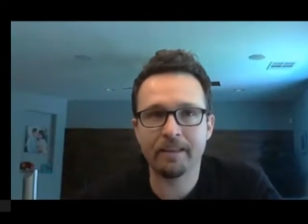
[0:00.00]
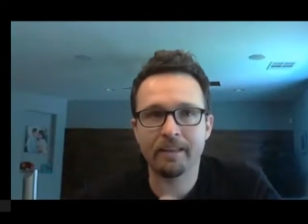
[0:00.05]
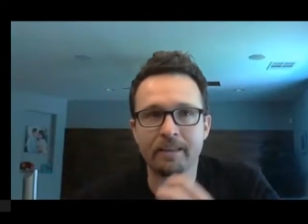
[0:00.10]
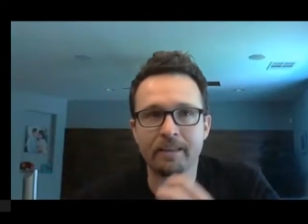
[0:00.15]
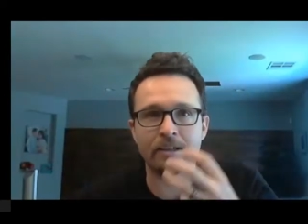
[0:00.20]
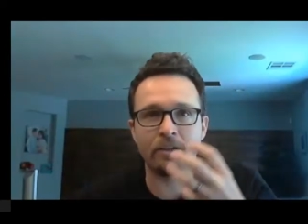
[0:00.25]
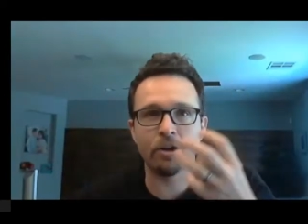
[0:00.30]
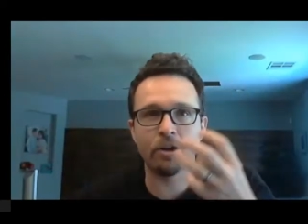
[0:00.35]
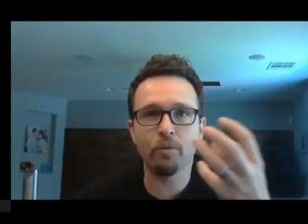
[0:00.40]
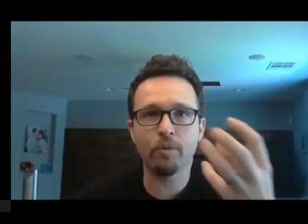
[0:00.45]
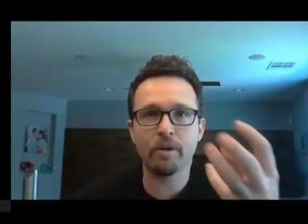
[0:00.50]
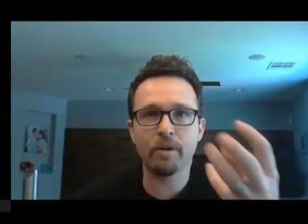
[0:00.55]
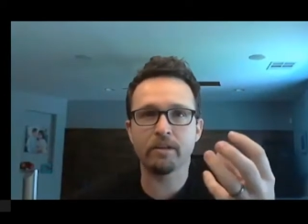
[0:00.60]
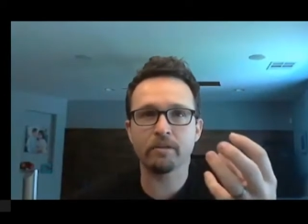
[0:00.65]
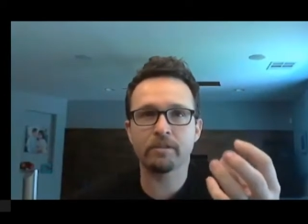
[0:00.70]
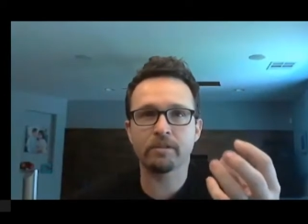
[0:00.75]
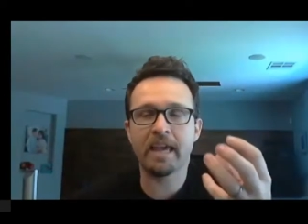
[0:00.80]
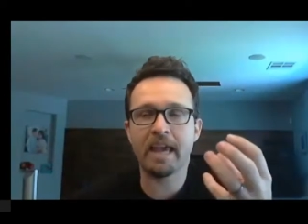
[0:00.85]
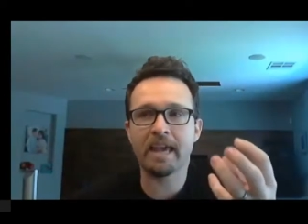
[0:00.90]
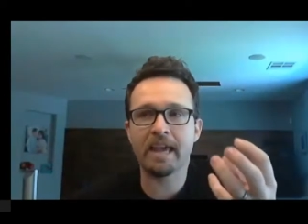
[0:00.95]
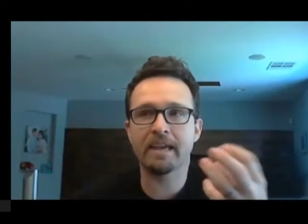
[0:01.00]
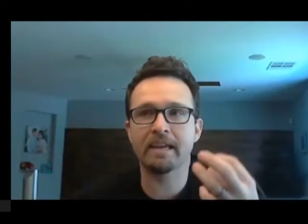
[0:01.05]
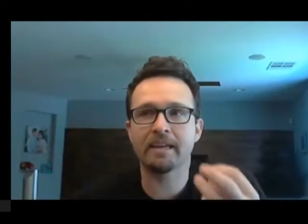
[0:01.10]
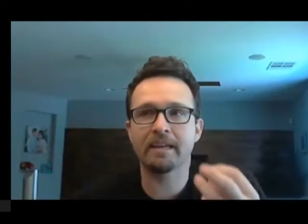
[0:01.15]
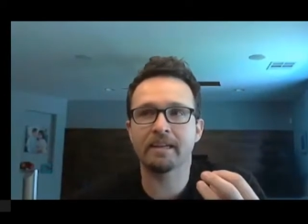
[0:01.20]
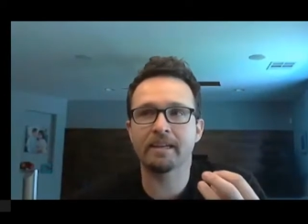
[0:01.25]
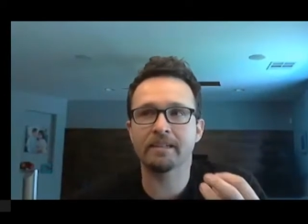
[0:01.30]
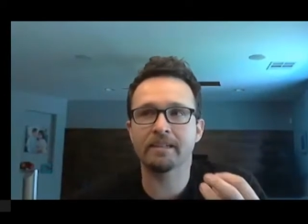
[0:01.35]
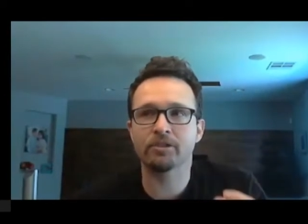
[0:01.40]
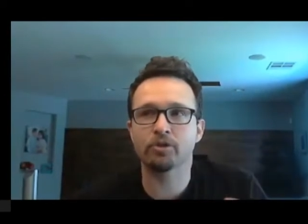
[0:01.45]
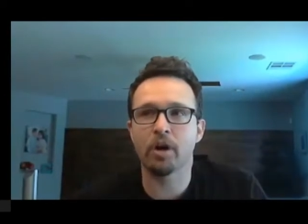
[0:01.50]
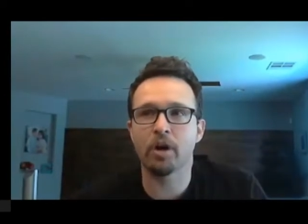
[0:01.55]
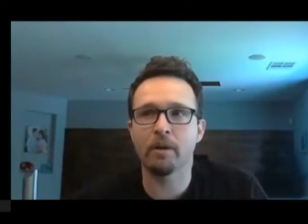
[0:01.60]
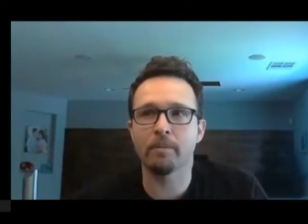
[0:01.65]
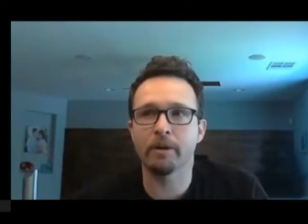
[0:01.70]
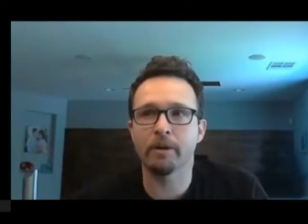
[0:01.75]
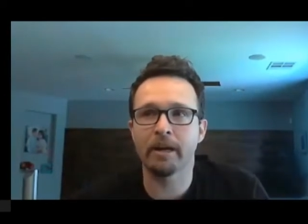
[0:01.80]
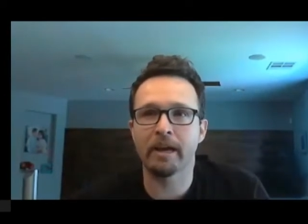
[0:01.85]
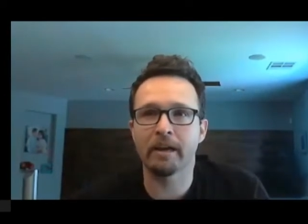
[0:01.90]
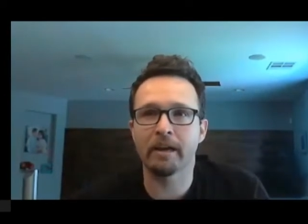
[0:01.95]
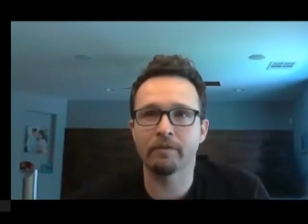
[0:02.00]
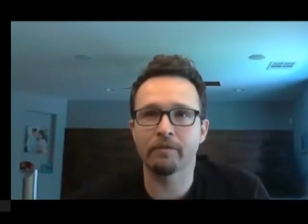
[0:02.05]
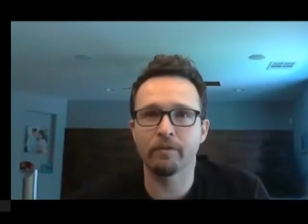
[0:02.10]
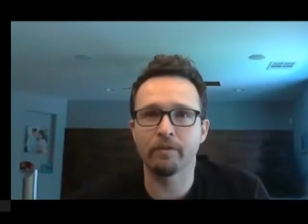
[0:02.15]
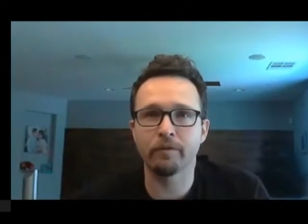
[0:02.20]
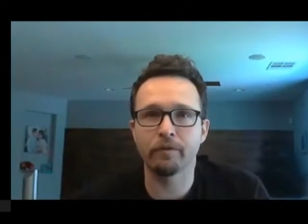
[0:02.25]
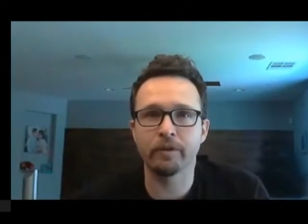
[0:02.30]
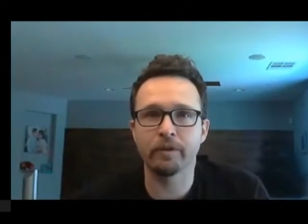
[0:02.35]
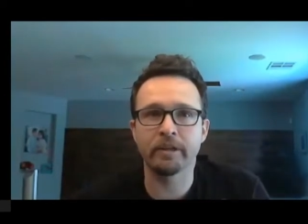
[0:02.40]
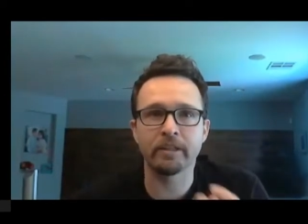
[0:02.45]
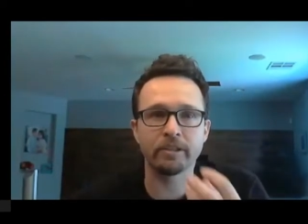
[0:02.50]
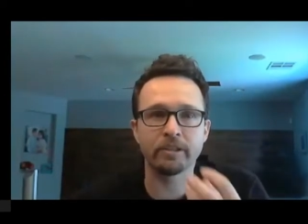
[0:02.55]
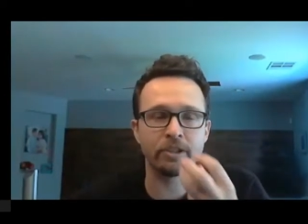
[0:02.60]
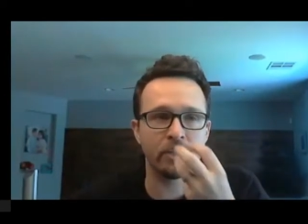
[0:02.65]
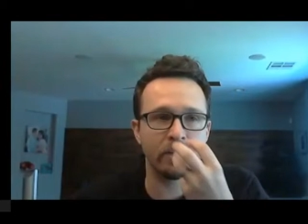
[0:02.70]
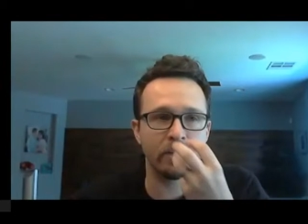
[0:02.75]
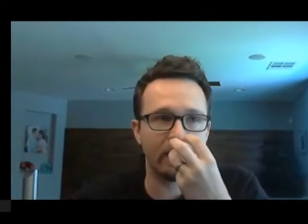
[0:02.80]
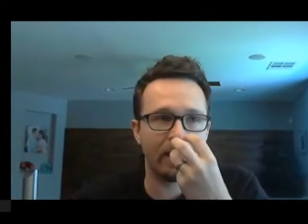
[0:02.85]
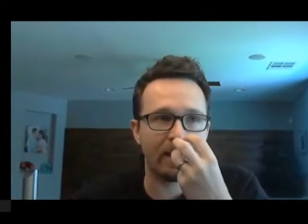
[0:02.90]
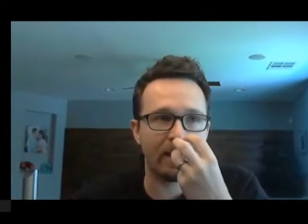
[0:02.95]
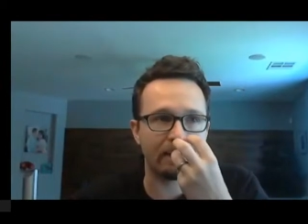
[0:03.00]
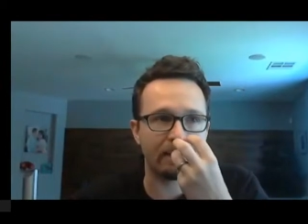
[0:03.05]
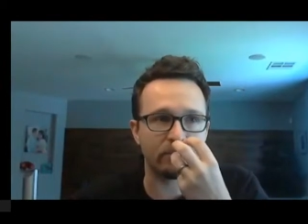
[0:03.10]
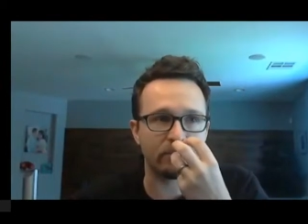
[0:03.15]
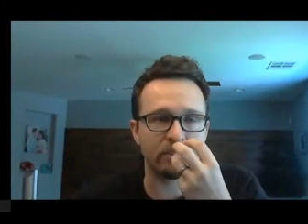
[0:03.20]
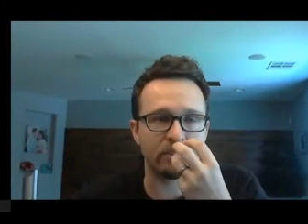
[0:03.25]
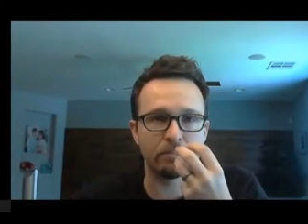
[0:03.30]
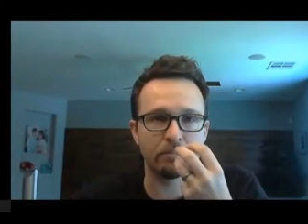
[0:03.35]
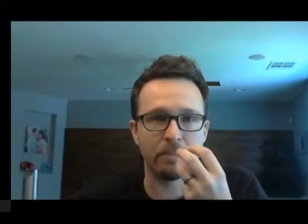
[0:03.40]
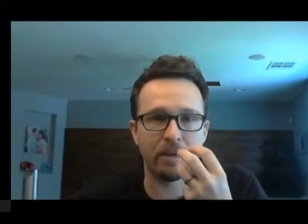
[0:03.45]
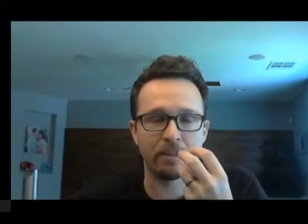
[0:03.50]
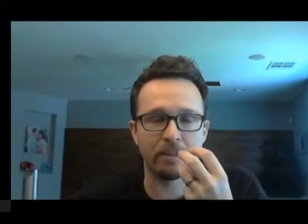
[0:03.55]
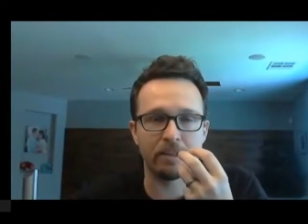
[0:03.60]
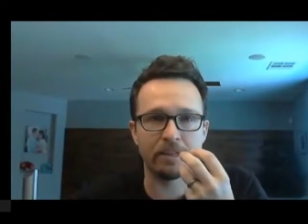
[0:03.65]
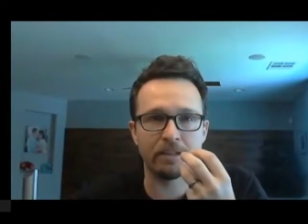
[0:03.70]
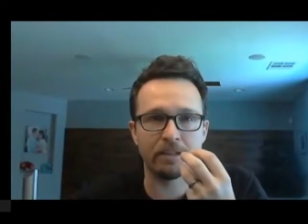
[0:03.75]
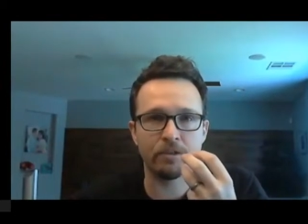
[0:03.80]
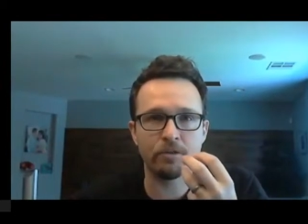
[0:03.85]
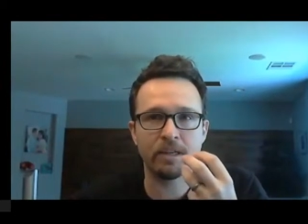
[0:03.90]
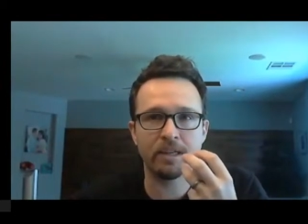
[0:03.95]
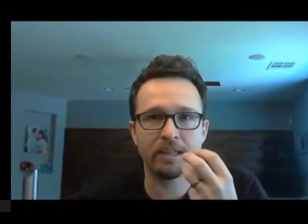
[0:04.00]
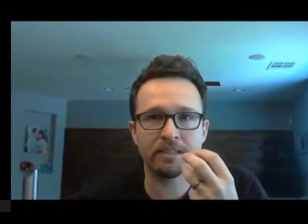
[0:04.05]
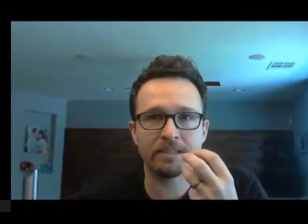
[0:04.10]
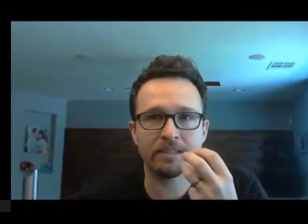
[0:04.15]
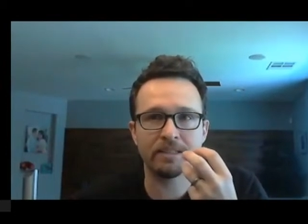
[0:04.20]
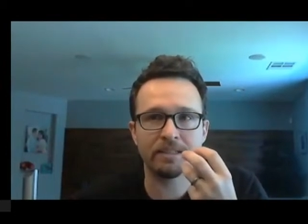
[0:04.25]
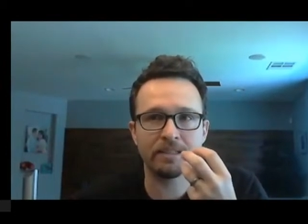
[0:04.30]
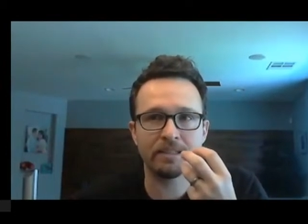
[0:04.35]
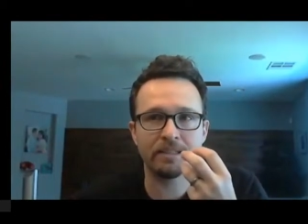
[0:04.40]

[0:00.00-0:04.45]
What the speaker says: you know, when you take a strawberry out of the fridge and you smell it, you can